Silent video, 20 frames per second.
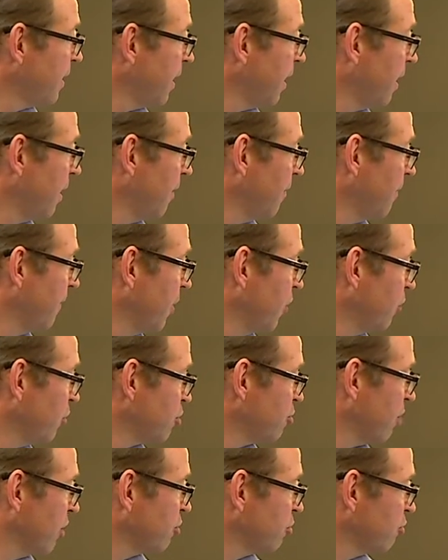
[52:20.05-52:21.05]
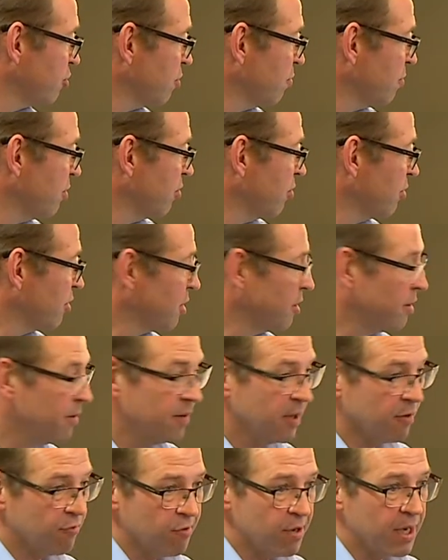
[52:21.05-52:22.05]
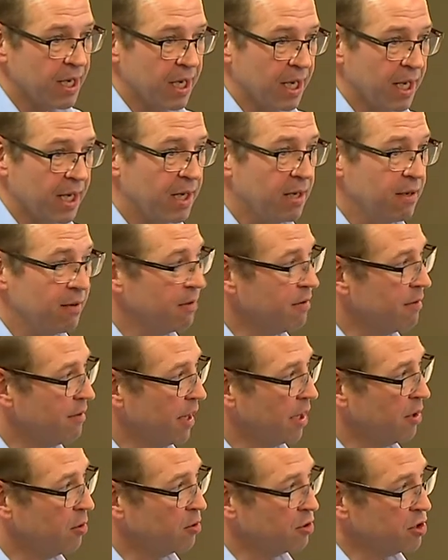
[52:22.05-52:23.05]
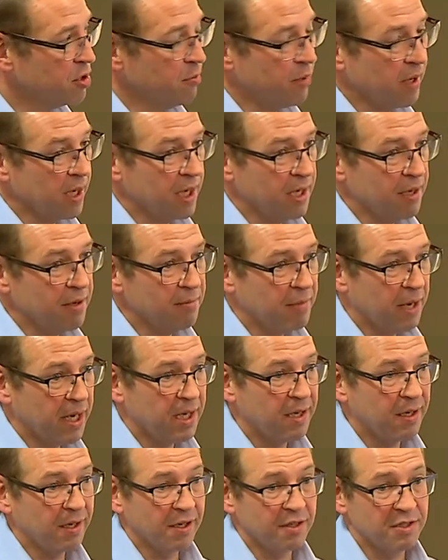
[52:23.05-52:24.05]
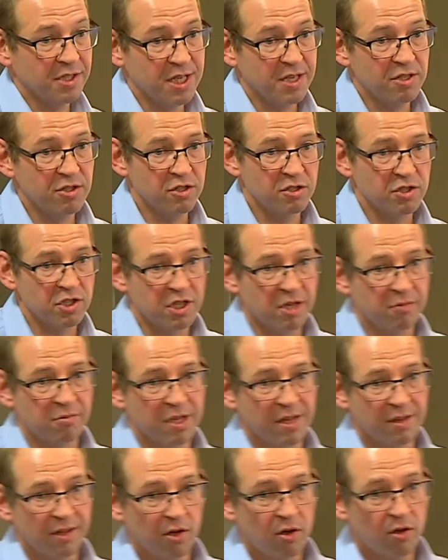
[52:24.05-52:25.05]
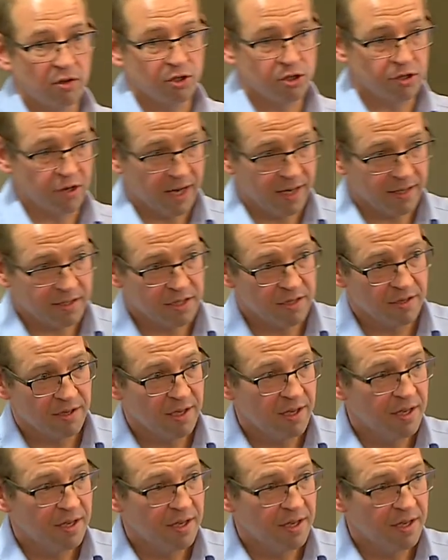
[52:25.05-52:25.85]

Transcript: um, or structural support, then really they ought to be making contingency within the contract